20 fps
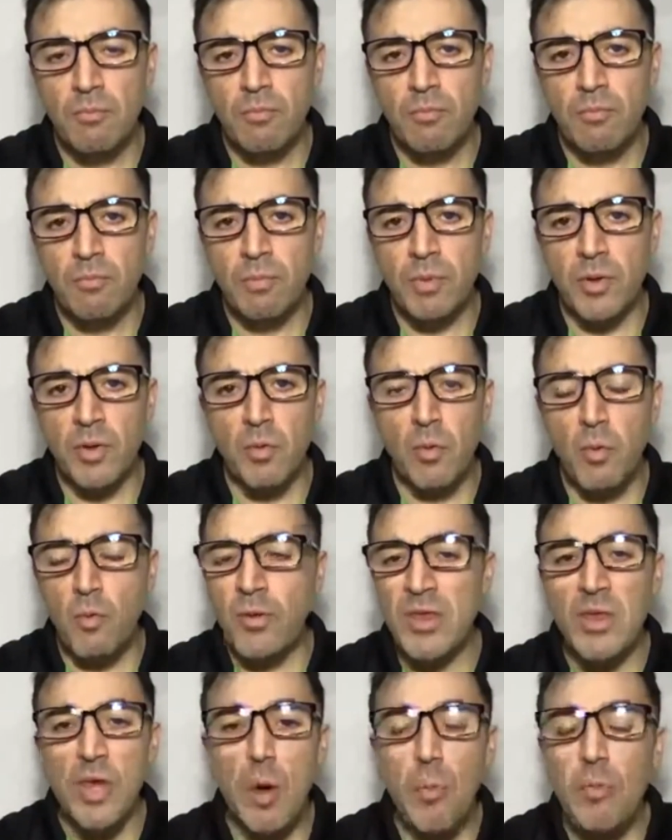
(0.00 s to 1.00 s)
or with
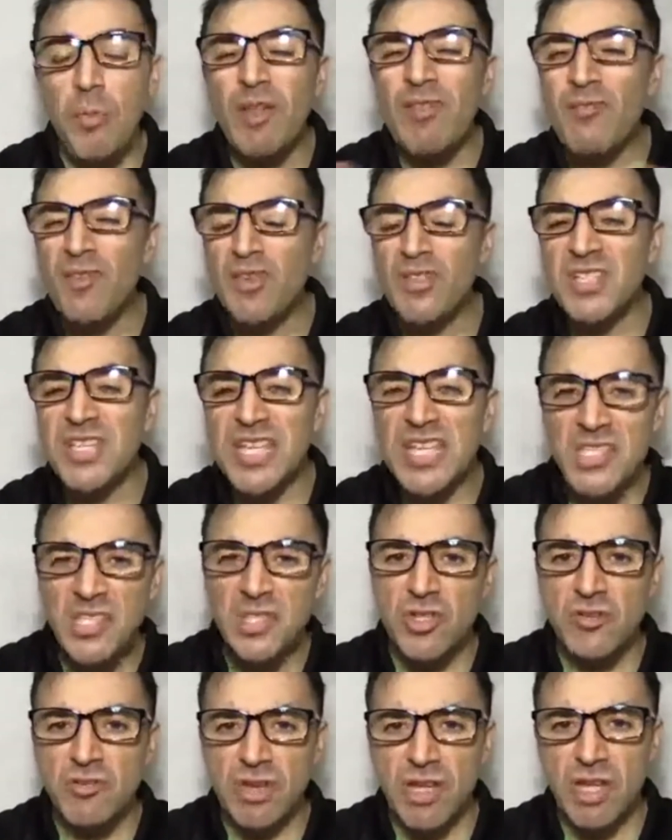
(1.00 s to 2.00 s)
no previous
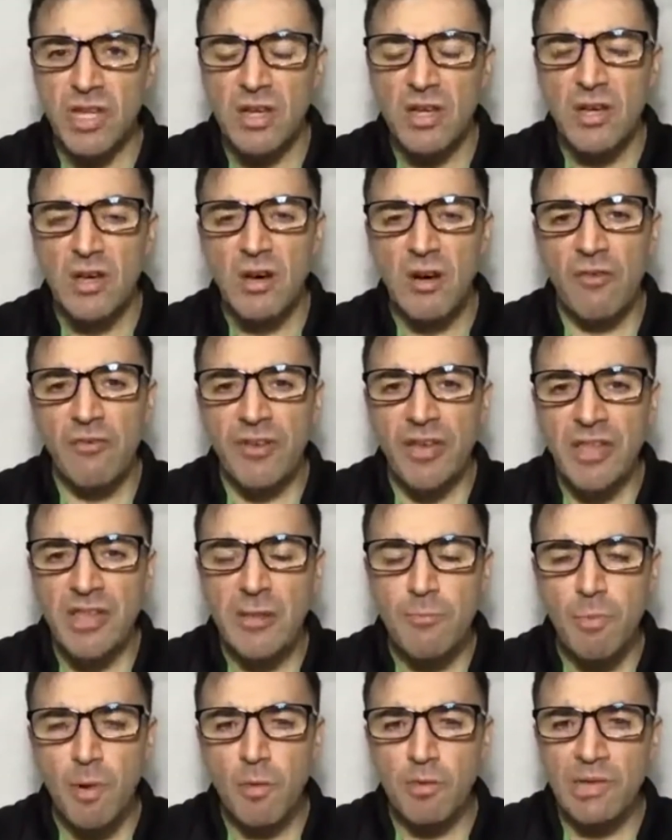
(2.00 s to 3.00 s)
history of kidney
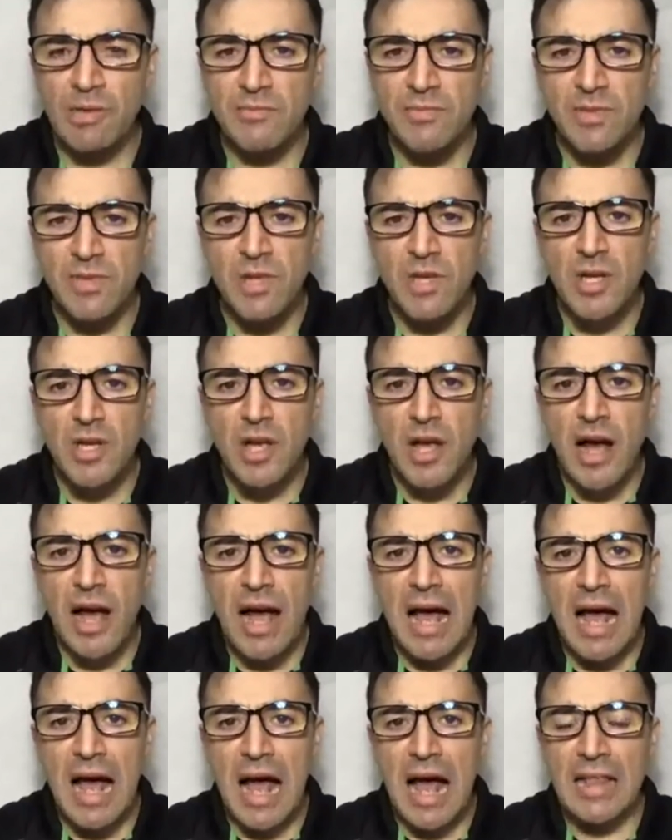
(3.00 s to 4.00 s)
problems.
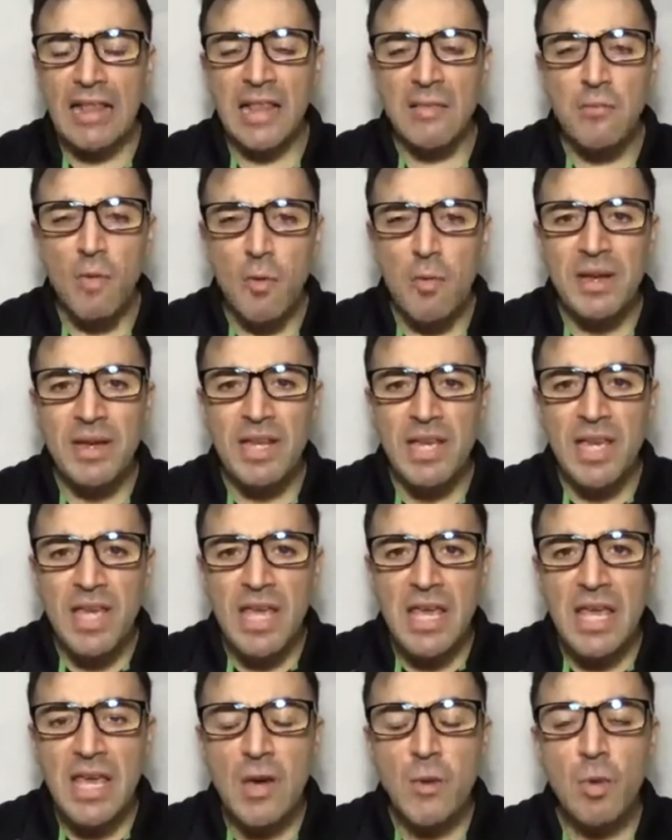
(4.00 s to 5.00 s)
At that moment,
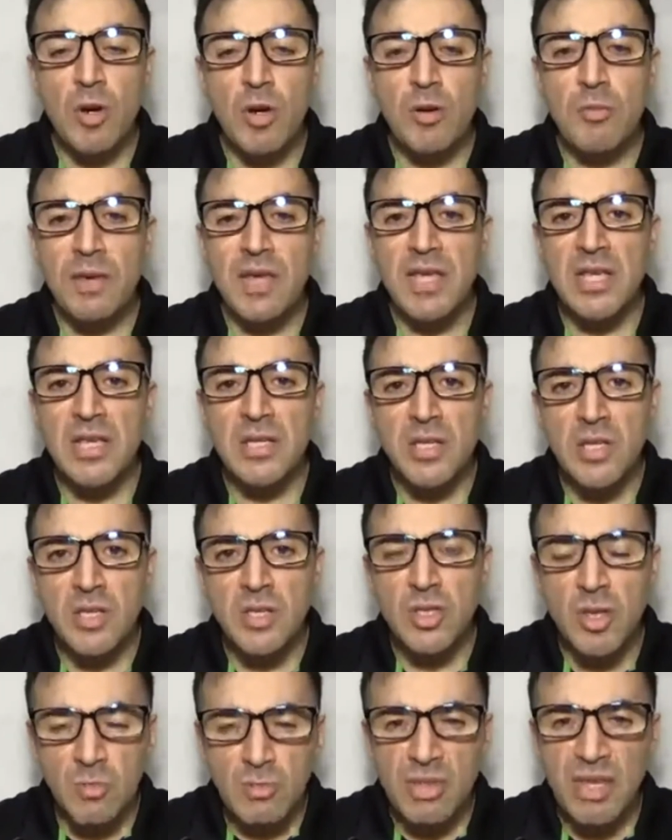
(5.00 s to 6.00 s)
it will be
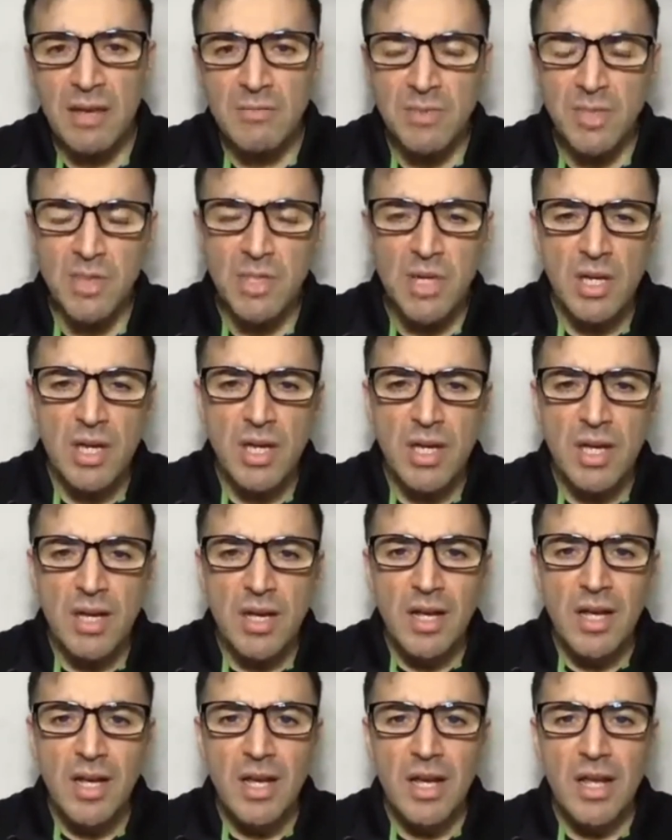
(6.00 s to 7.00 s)
sometimes
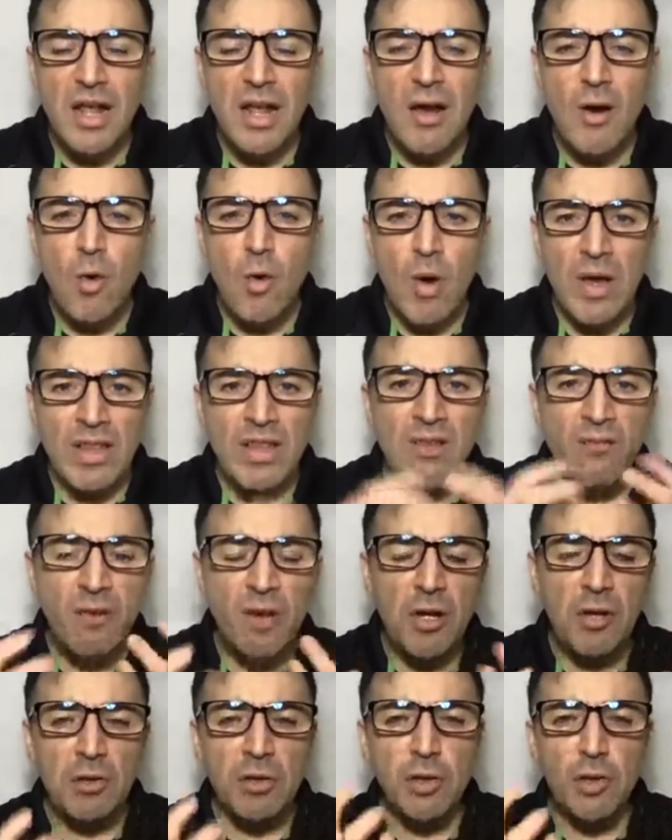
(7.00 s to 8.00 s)
quite
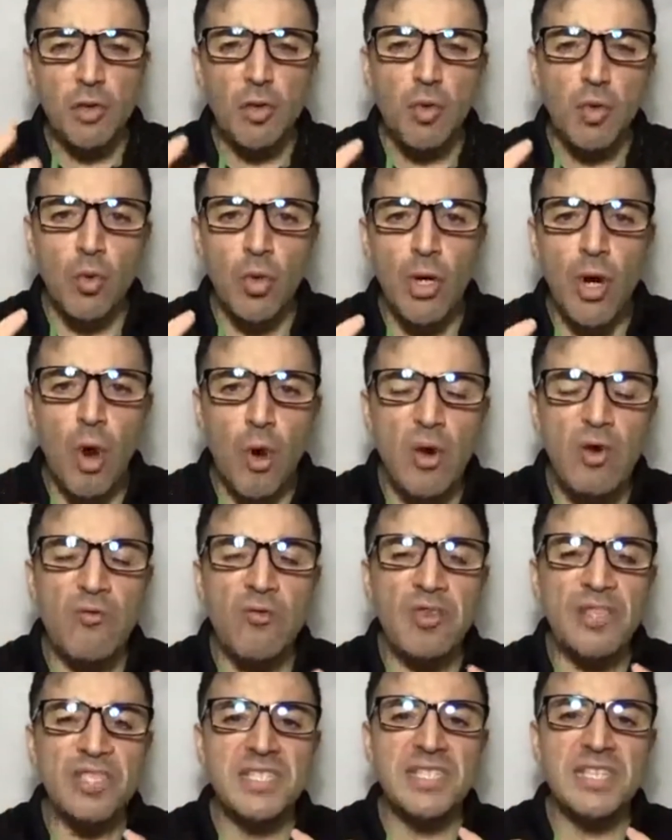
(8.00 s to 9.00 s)
difficult to know if
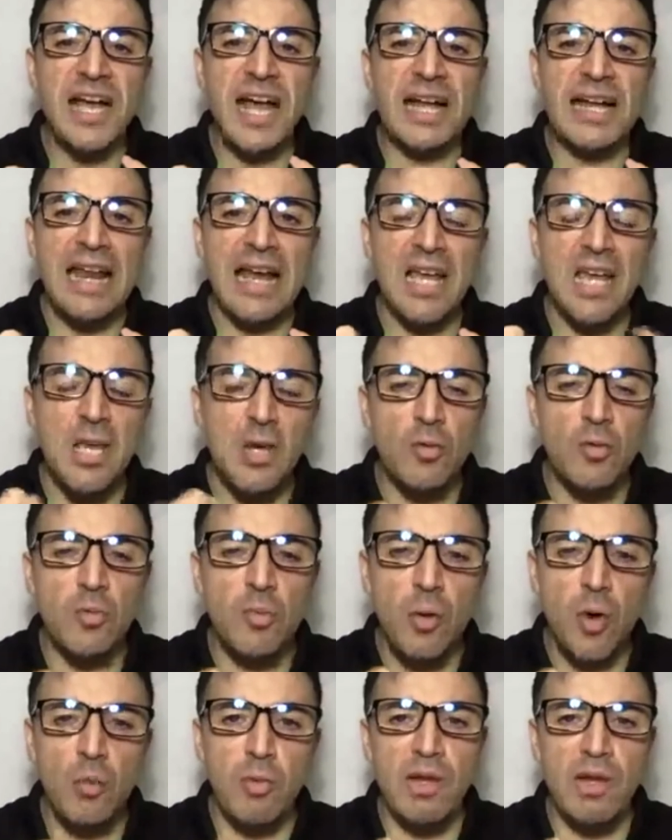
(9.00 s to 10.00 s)
it's an acute
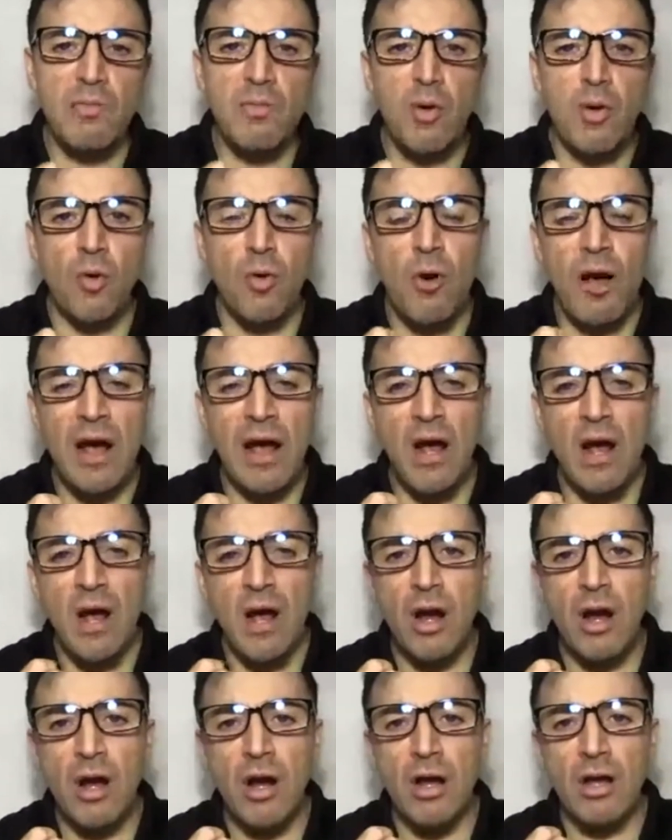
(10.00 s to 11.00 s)
problem or
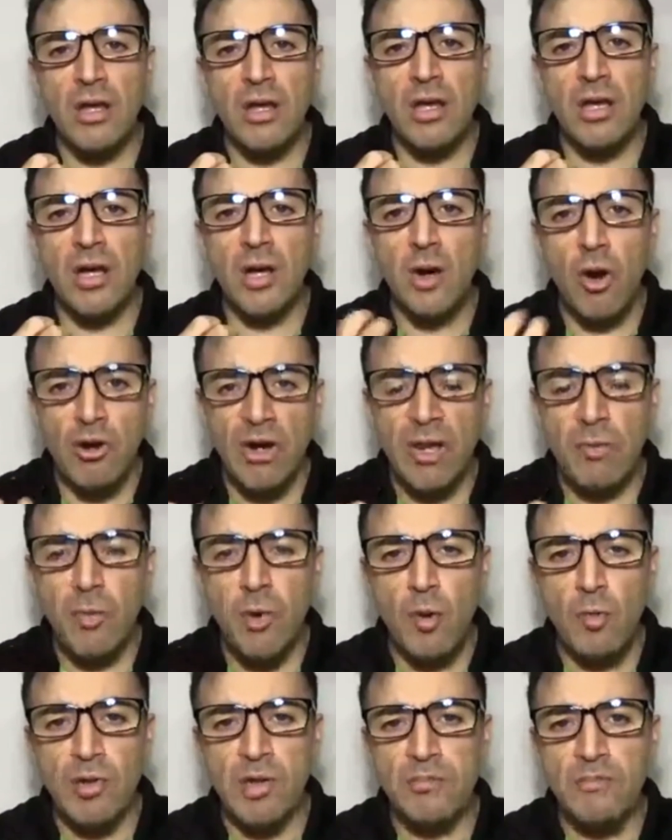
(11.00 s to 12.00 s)
a chronic
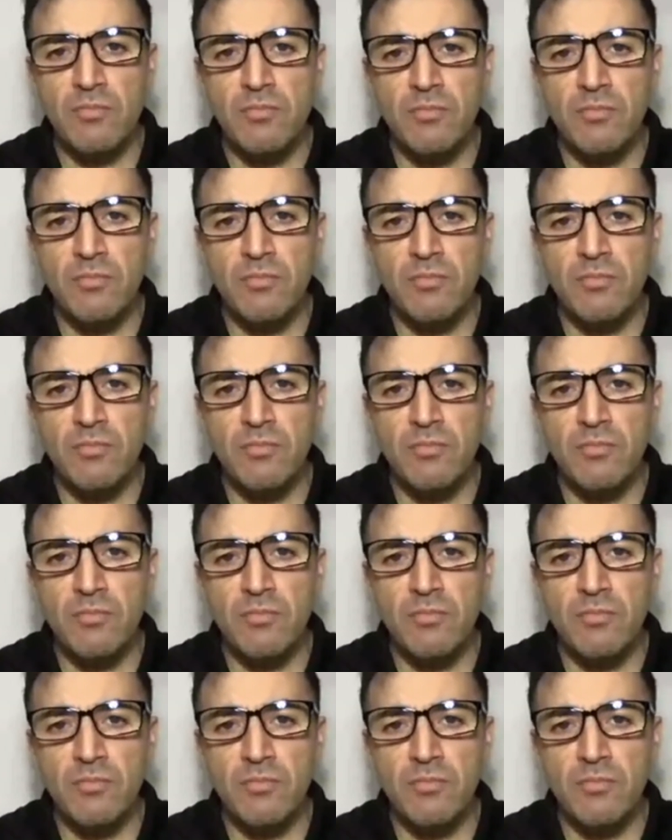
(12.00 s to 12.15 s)
problem.